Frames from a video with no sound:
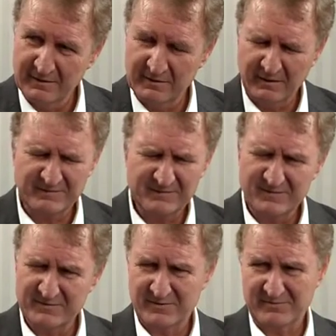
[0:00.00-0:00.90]
It's
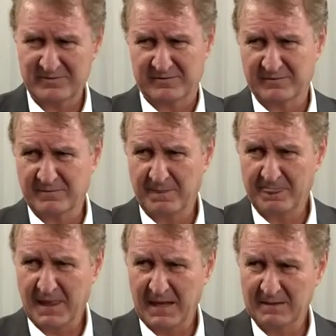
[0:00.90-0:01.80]
disastrous.
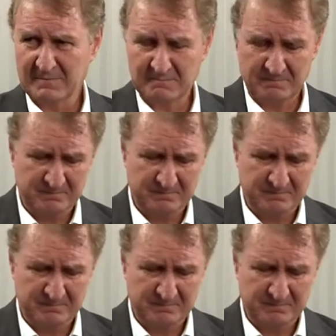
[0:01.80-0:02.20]
And